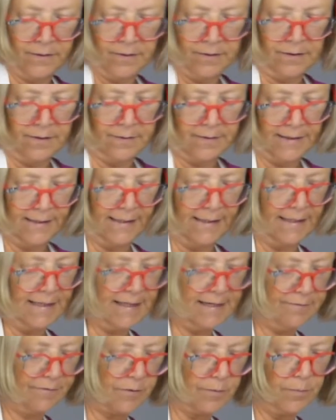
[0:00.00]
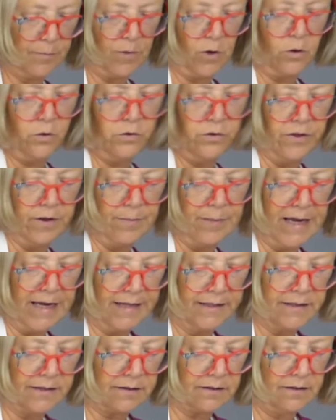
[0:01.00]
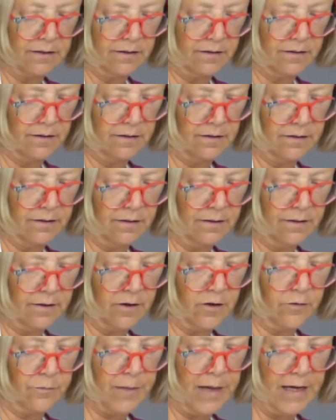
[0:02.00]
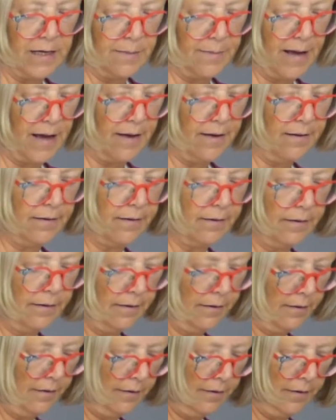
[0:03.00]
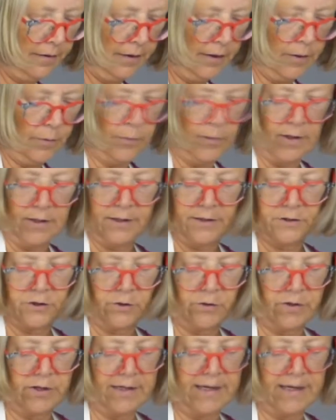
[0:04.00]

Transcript: I'm going to leave them on the bed of paper while I do the